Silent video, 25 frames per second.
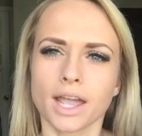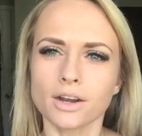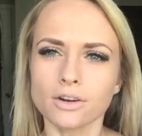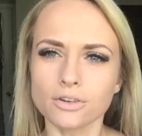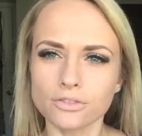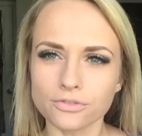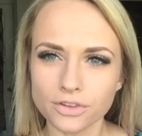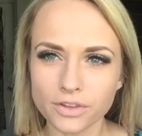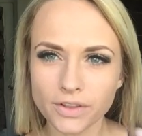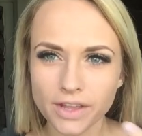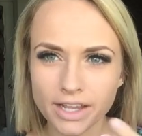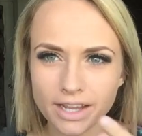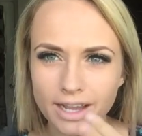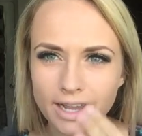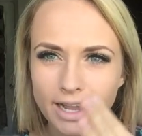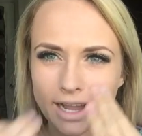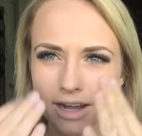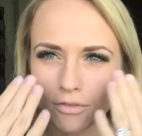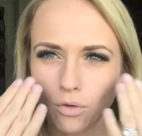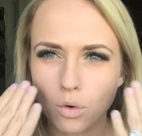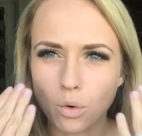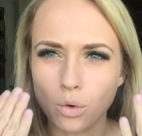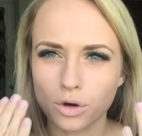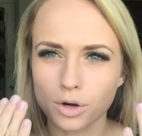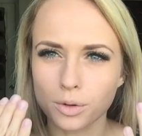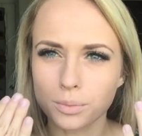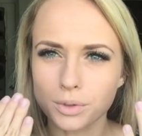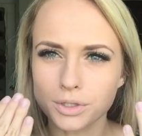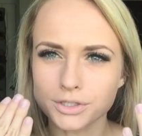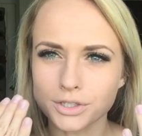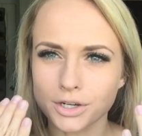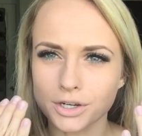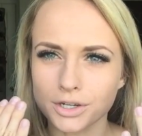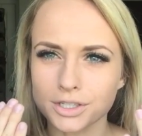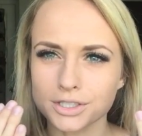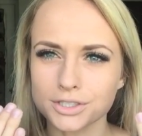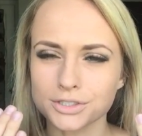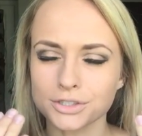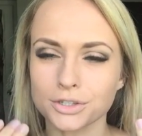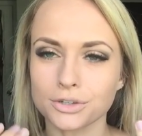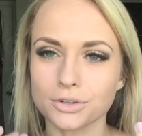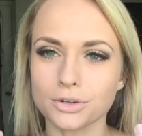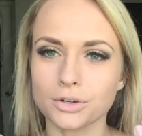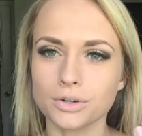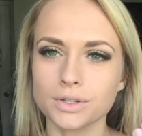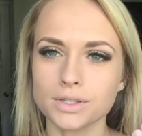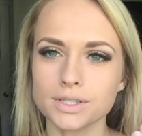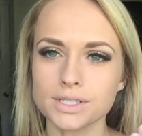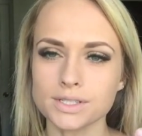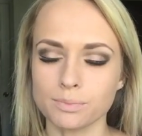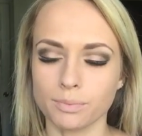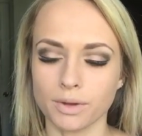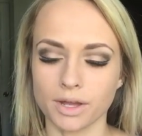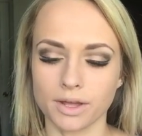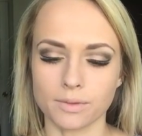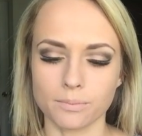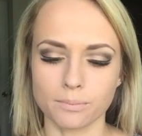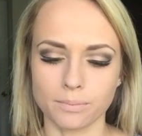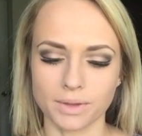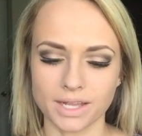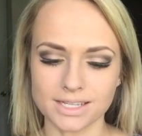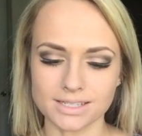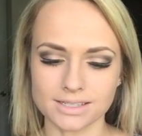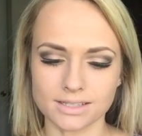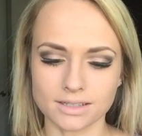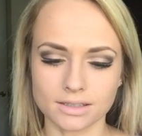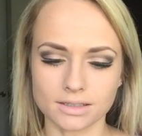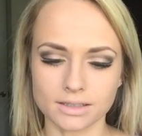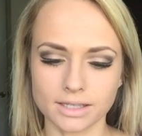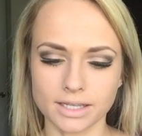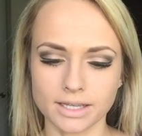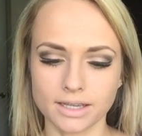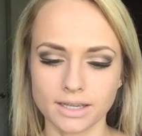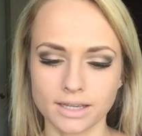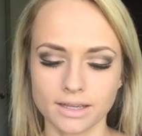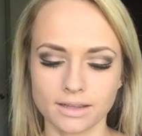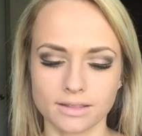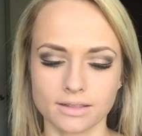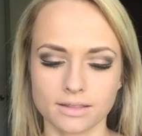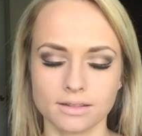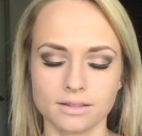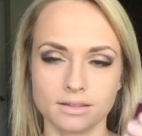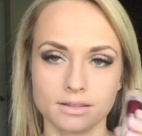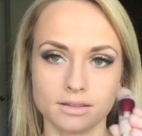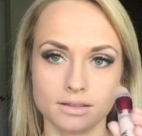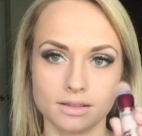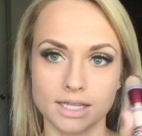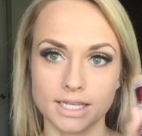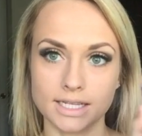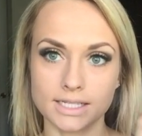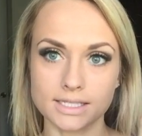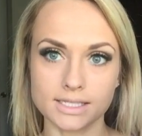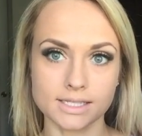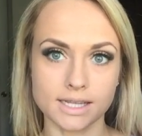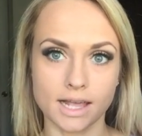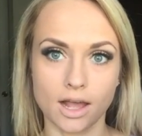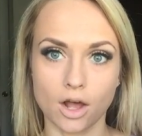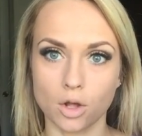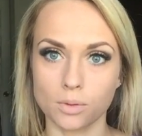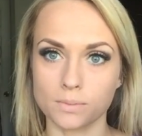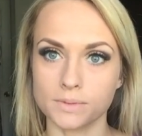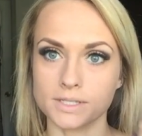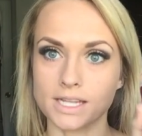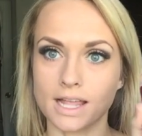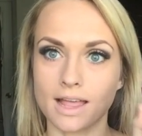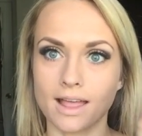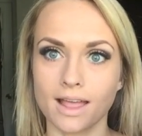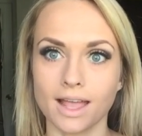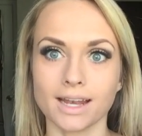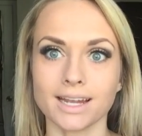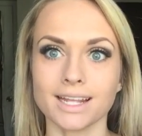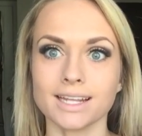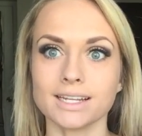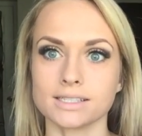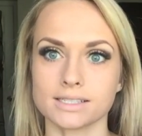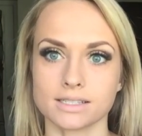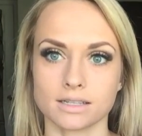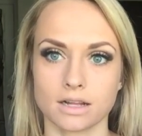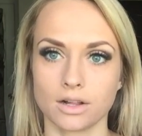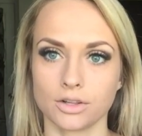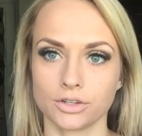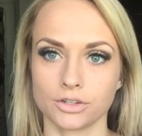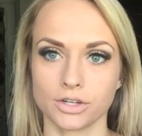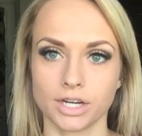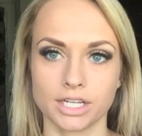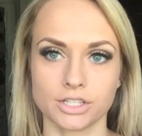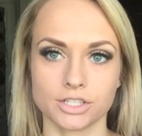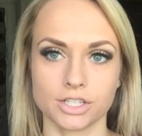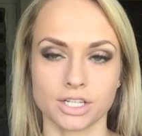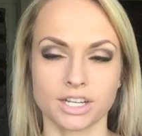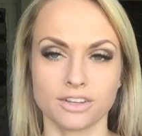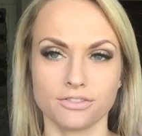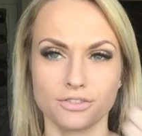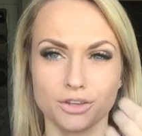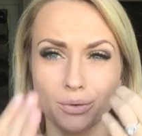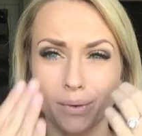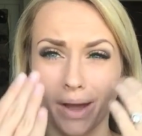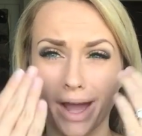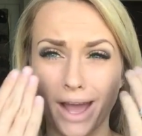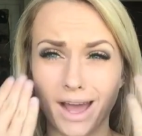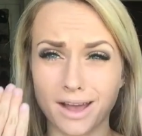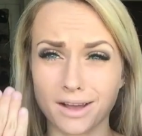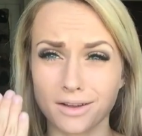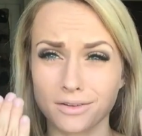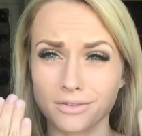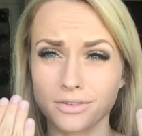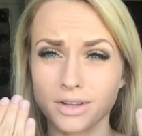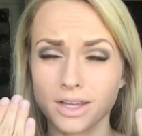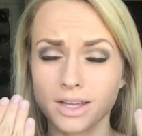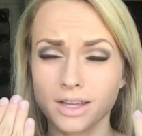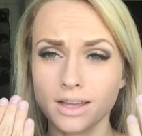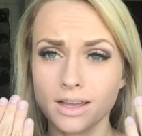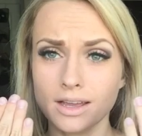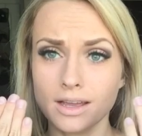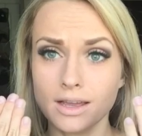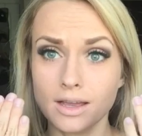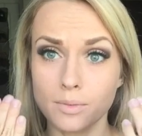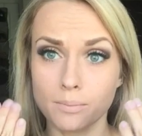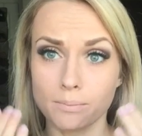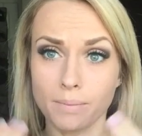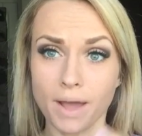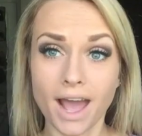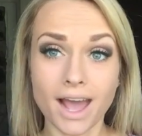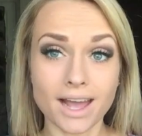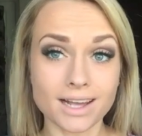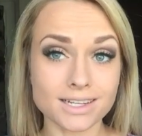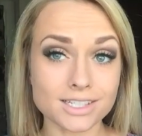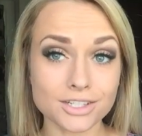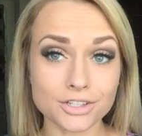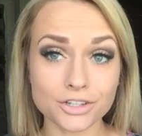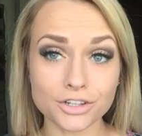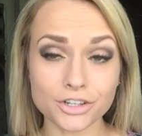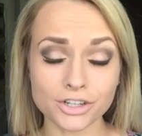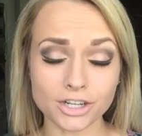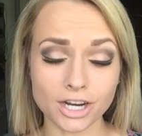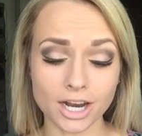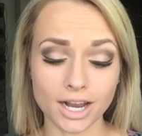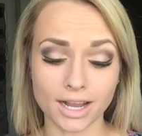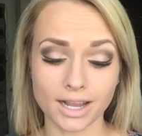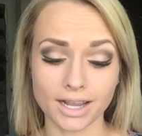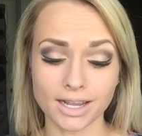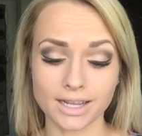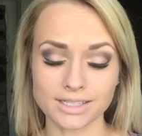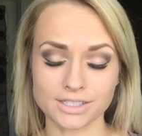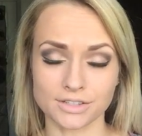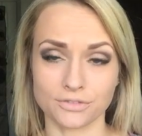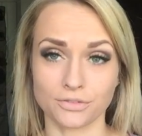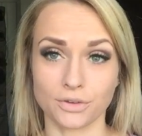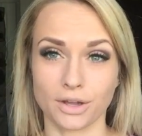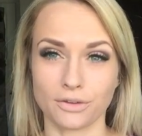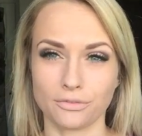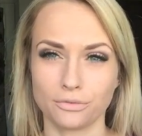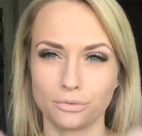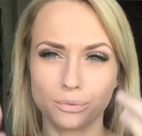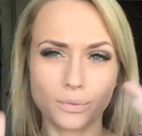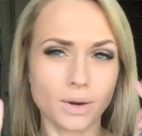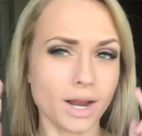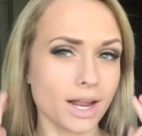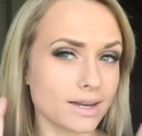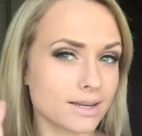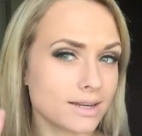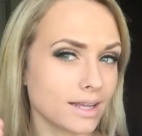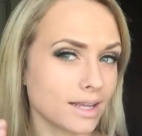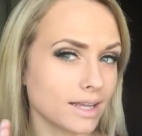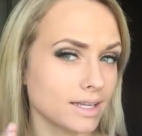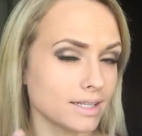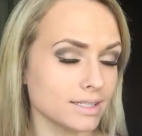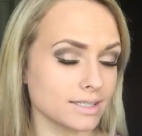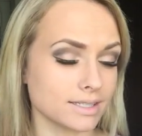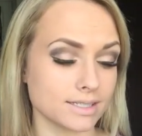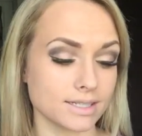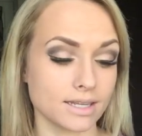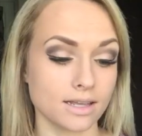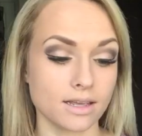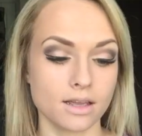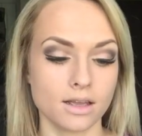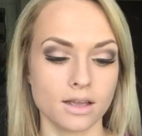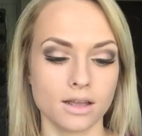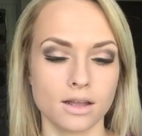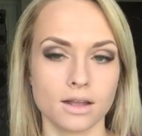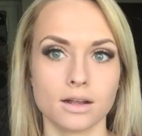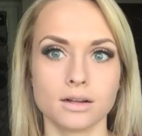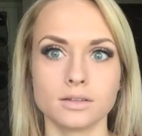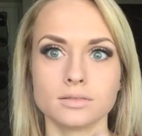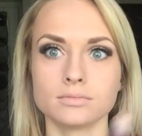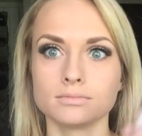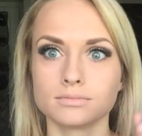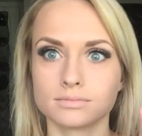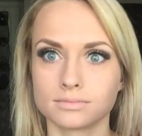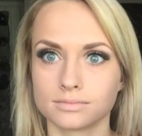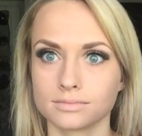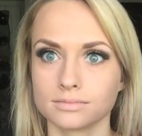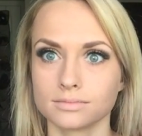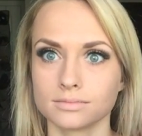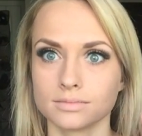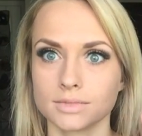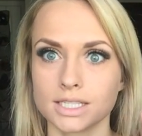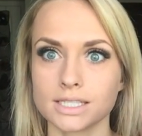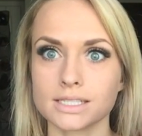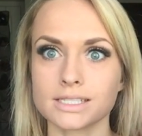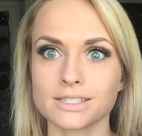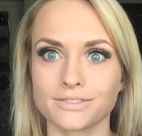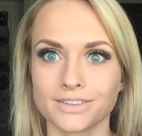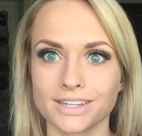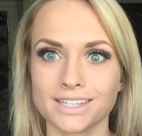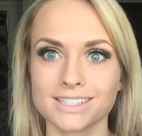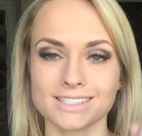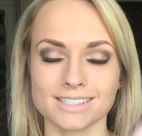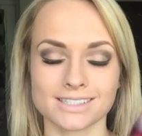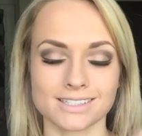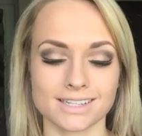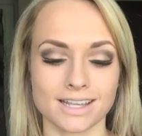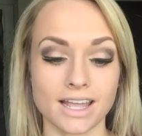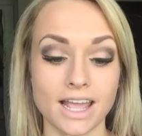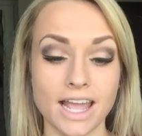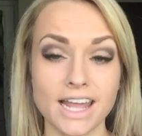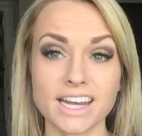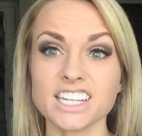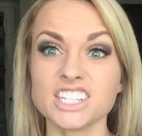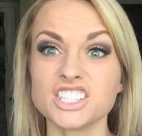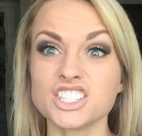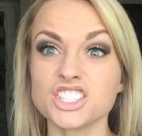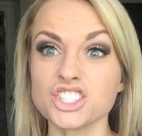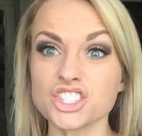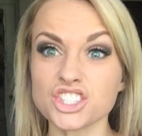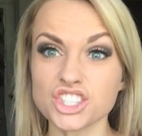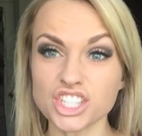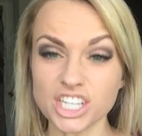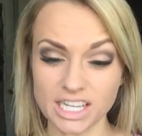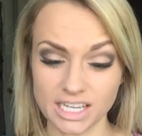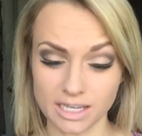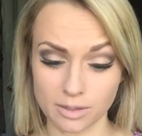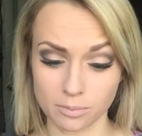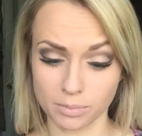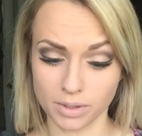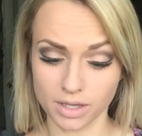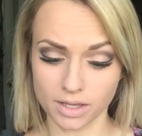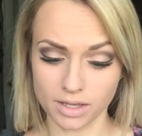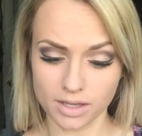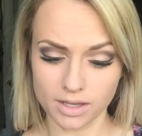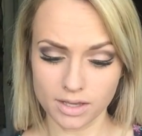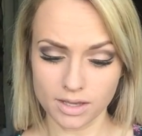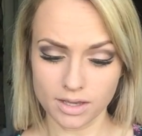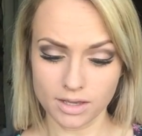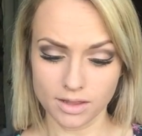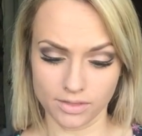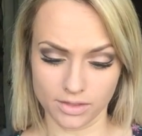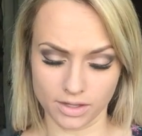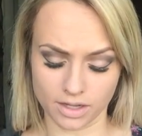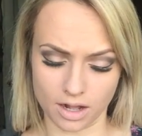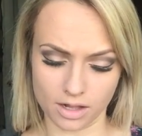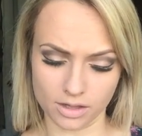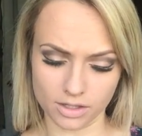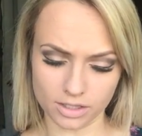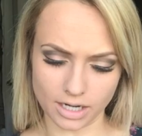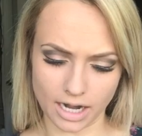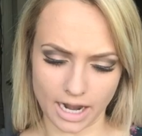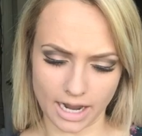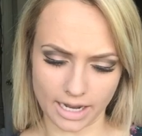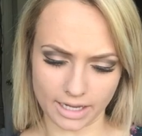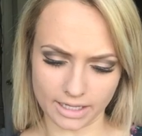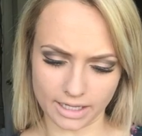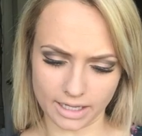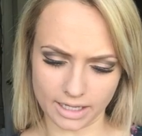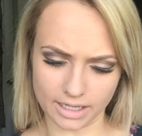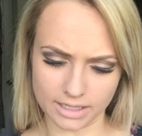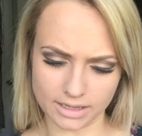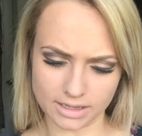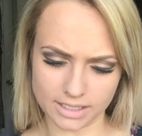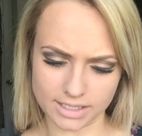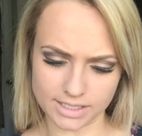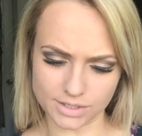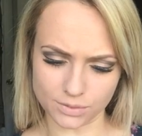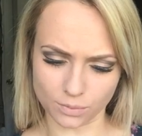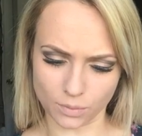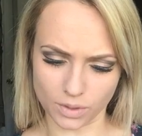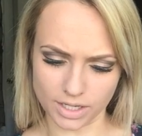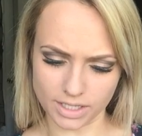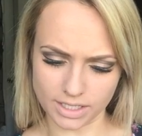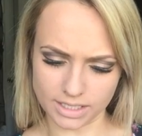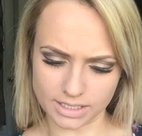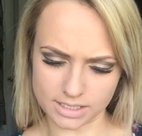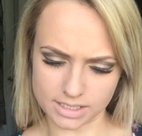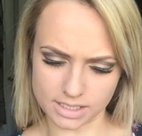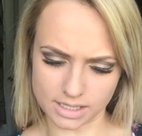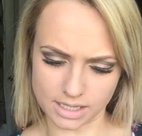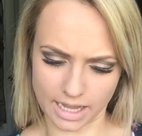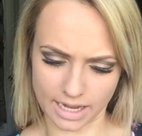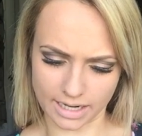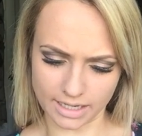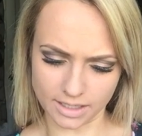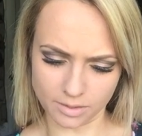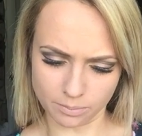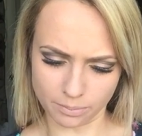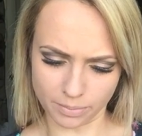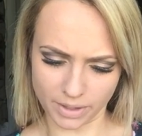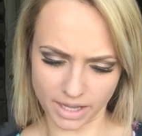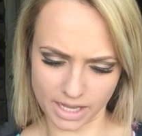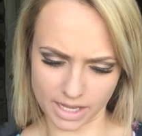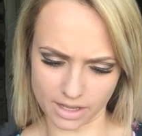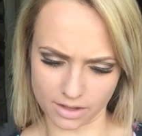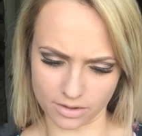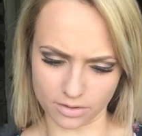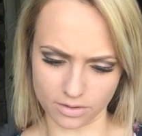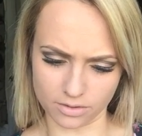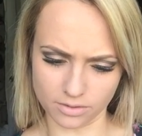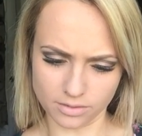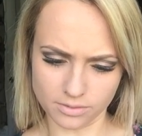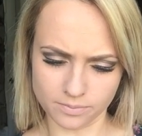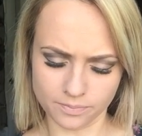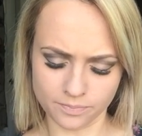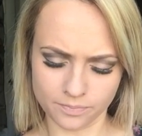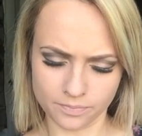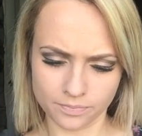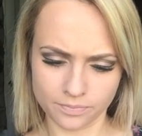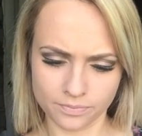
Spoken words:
don't feel like I have horrible dark circles, but basically this helps any discoloration. If you have bags under your eyes, if you have redness, this fixes it, and it's cheap. The color I get in this one is light pale,